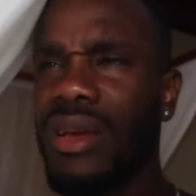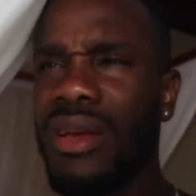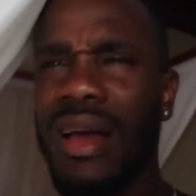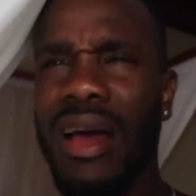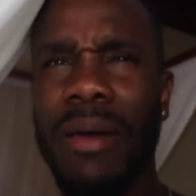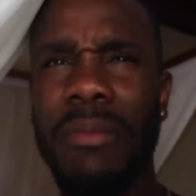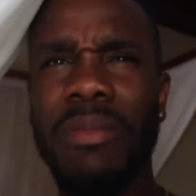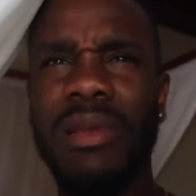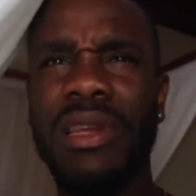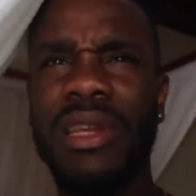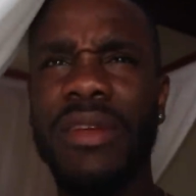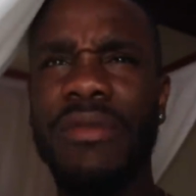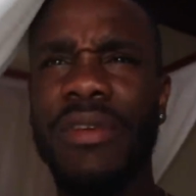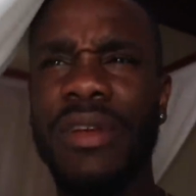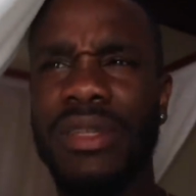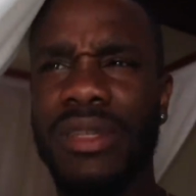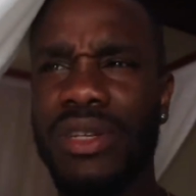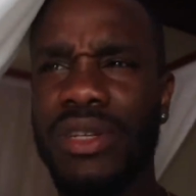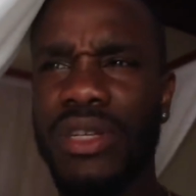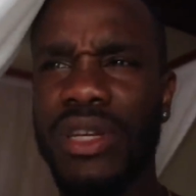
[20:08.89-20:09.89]
I believe
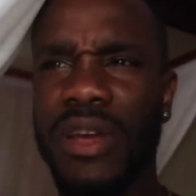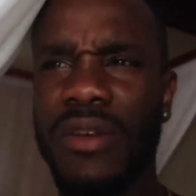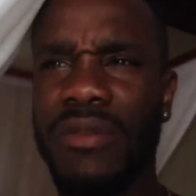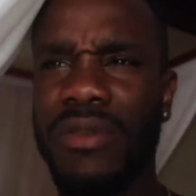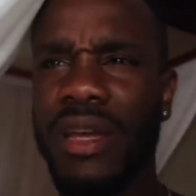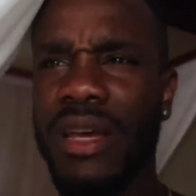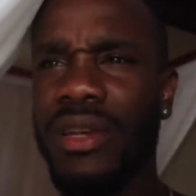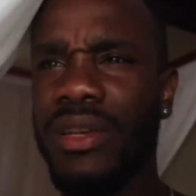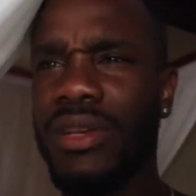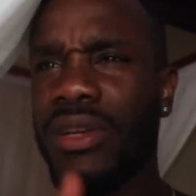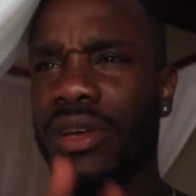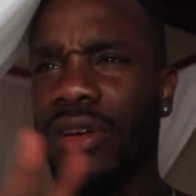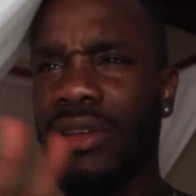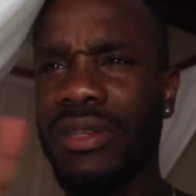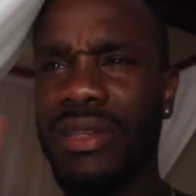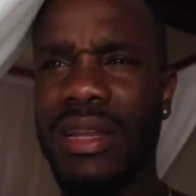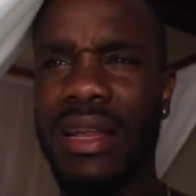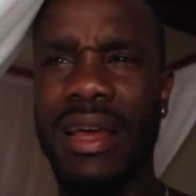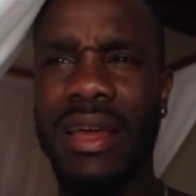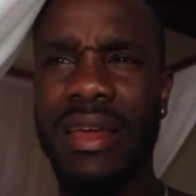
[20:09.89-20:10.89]
it's a chef that
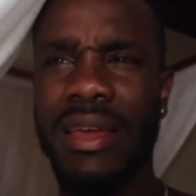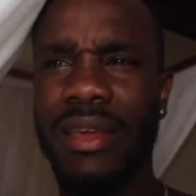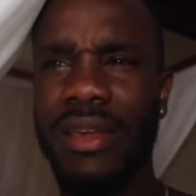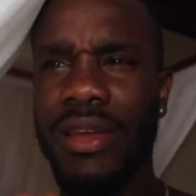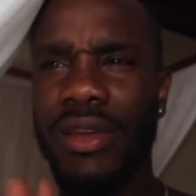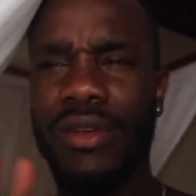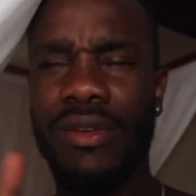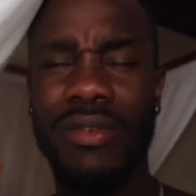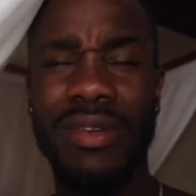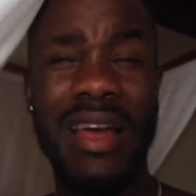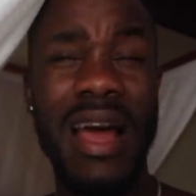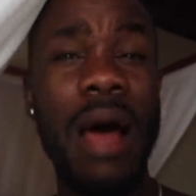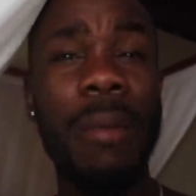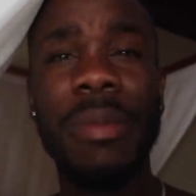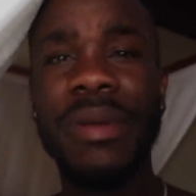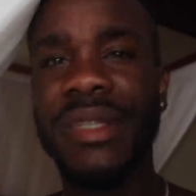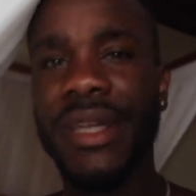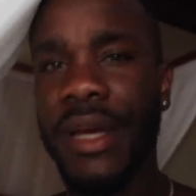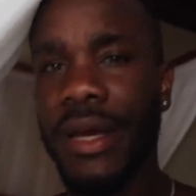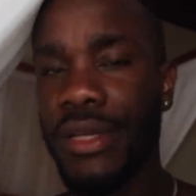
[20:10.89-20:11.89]
does like, you know, the
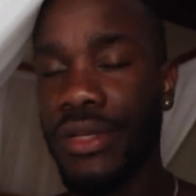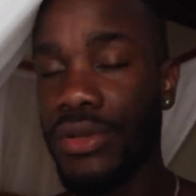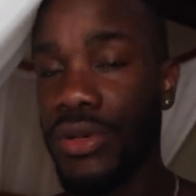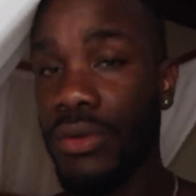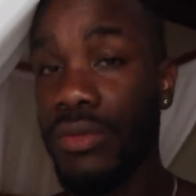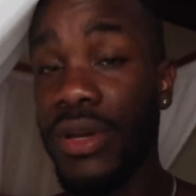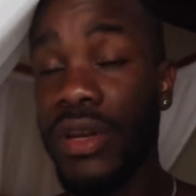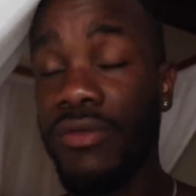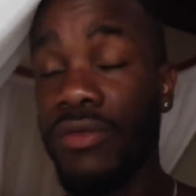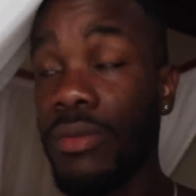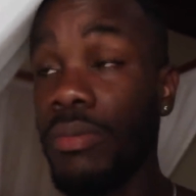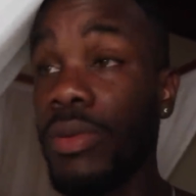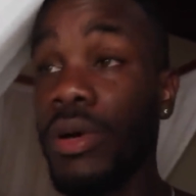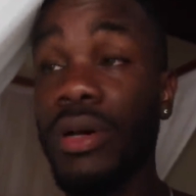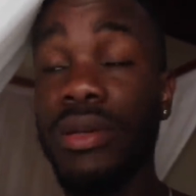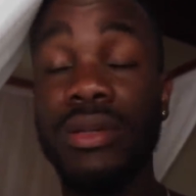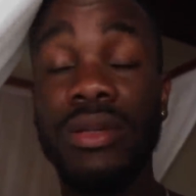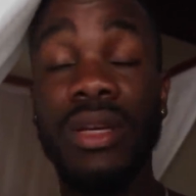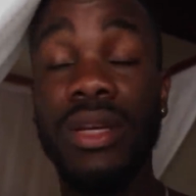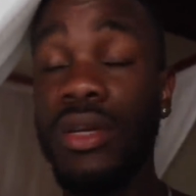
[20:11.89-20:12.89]
appetizers or whatever,
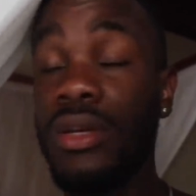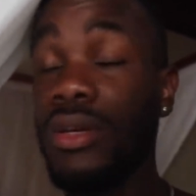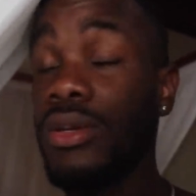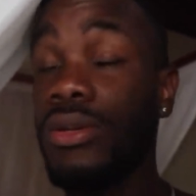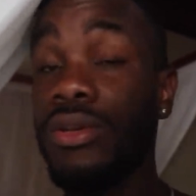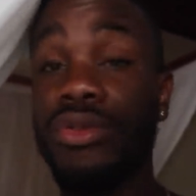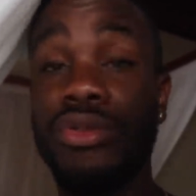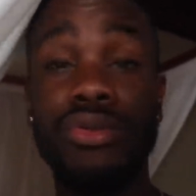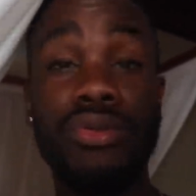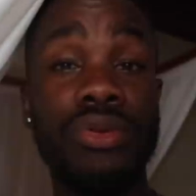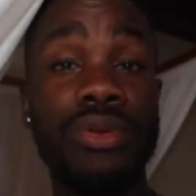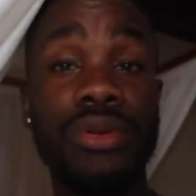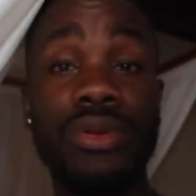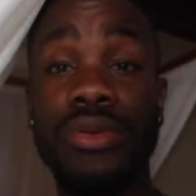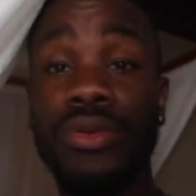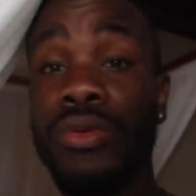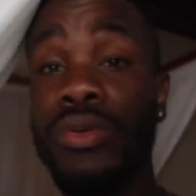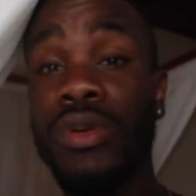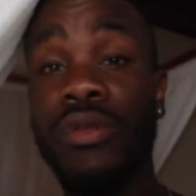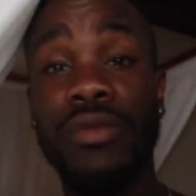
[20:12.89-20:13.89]
but dude,
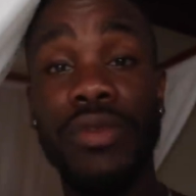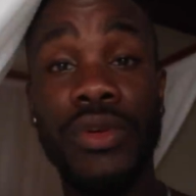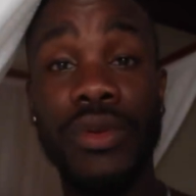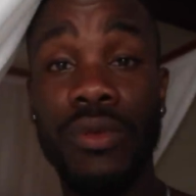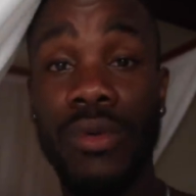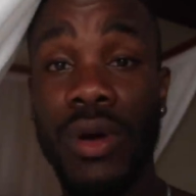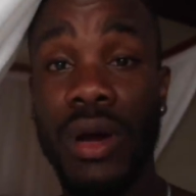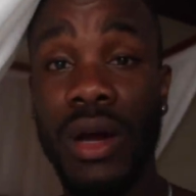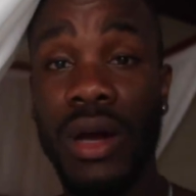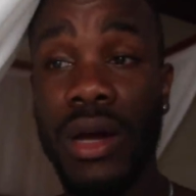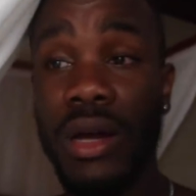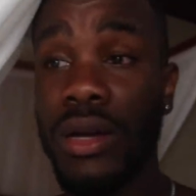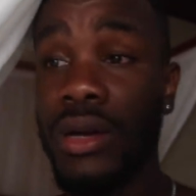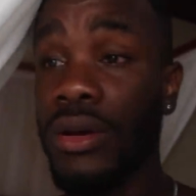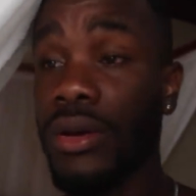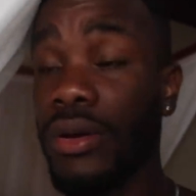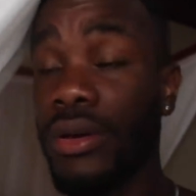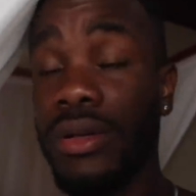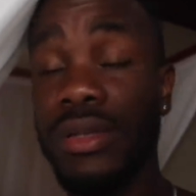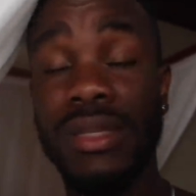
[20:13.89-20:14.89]
whoever you are,
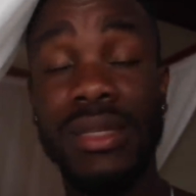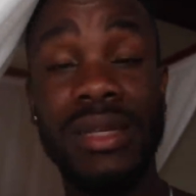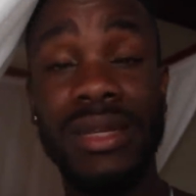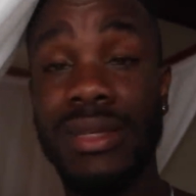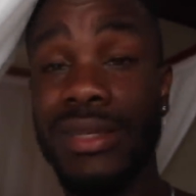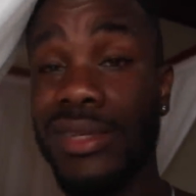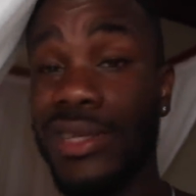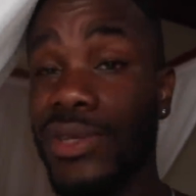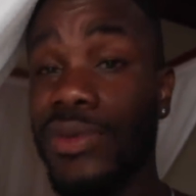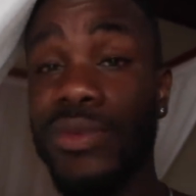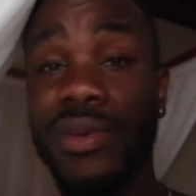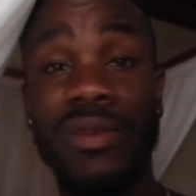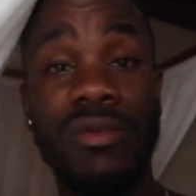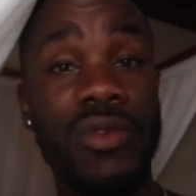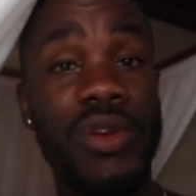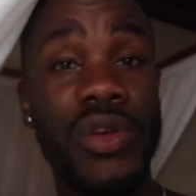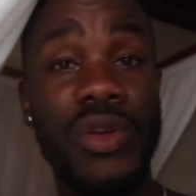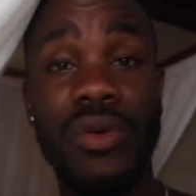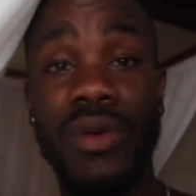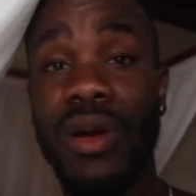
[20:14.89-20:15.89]
or sis,
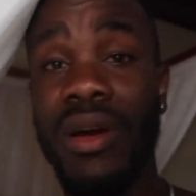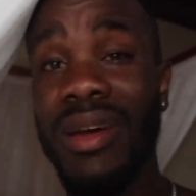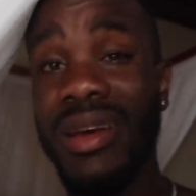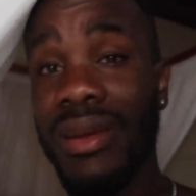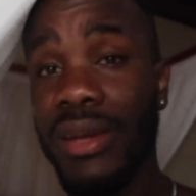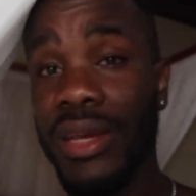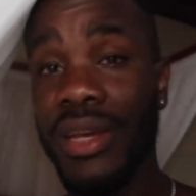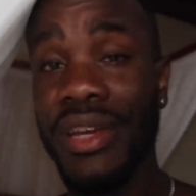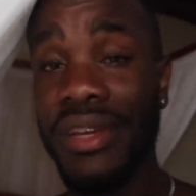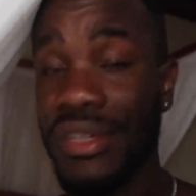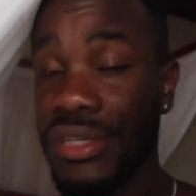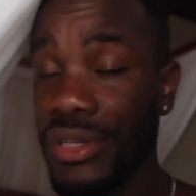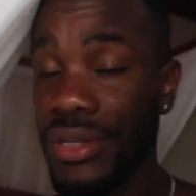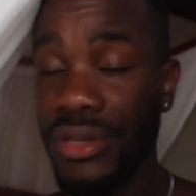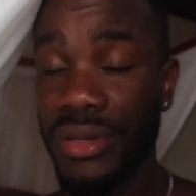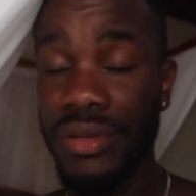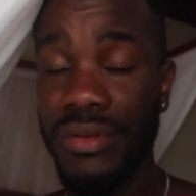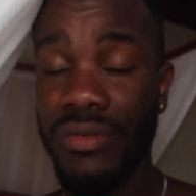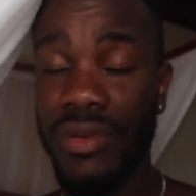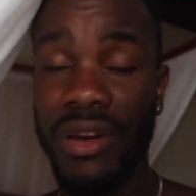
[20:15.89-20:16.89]
whoever you are in the kitchen, you
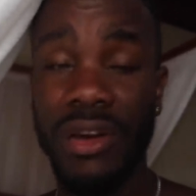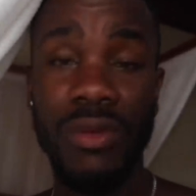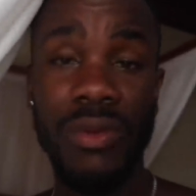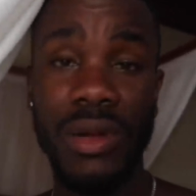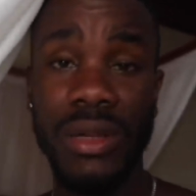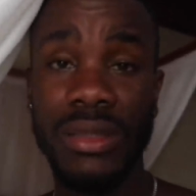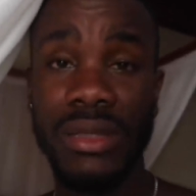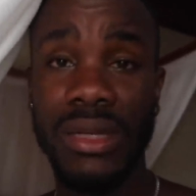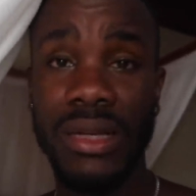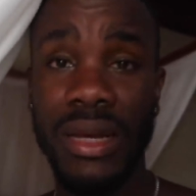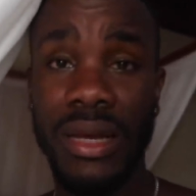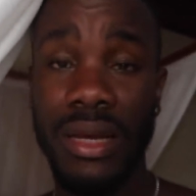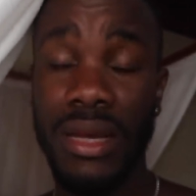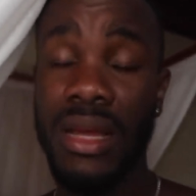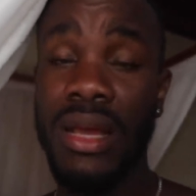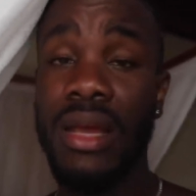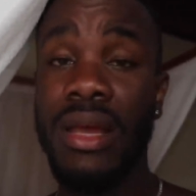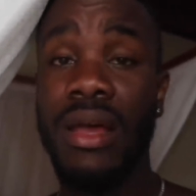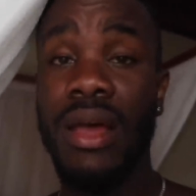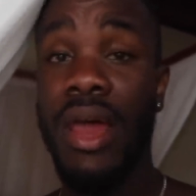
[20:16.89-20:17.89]
did very well tonight,
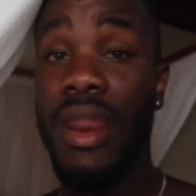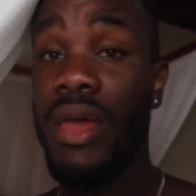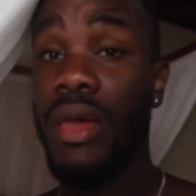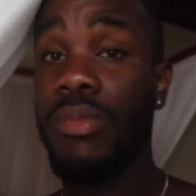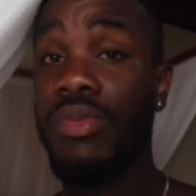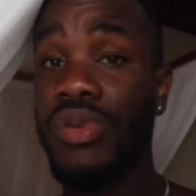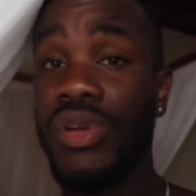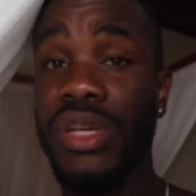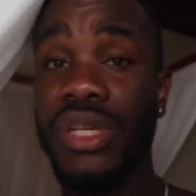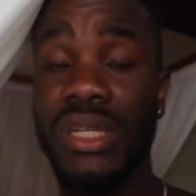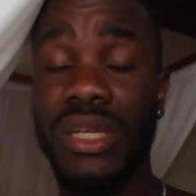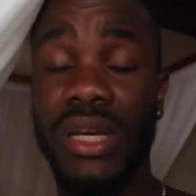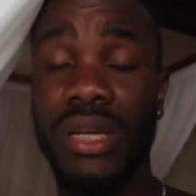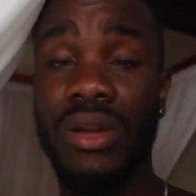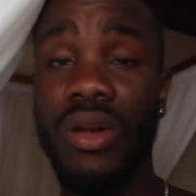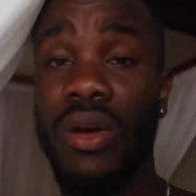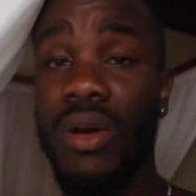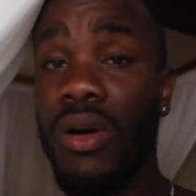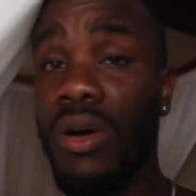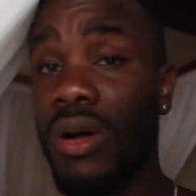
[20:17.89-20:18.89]
and I appreciate
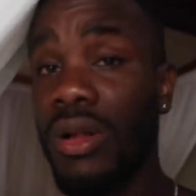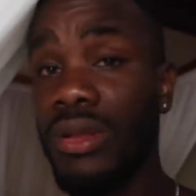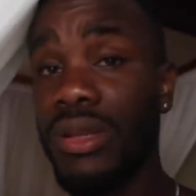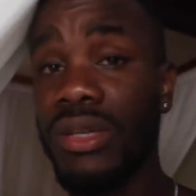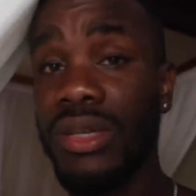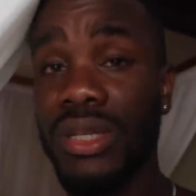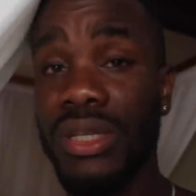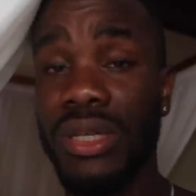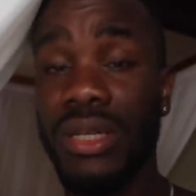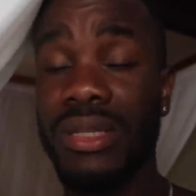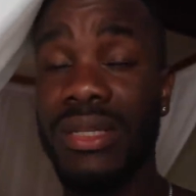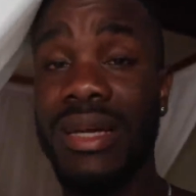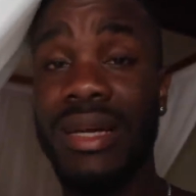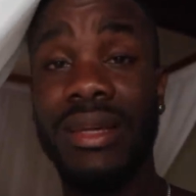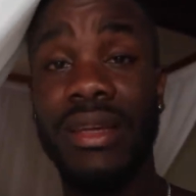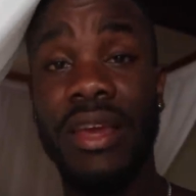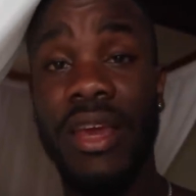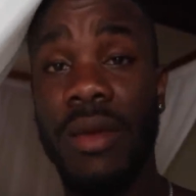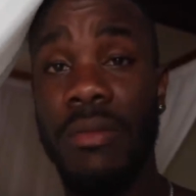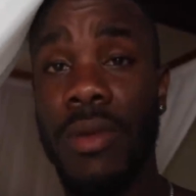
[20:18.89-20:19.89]
all the dishes that
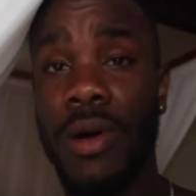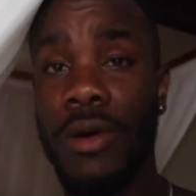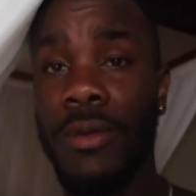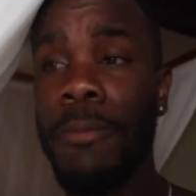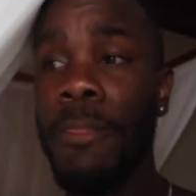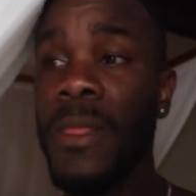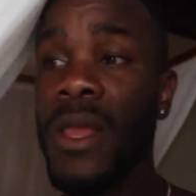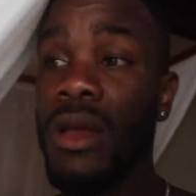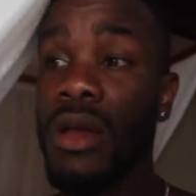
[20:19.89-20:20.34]
came out.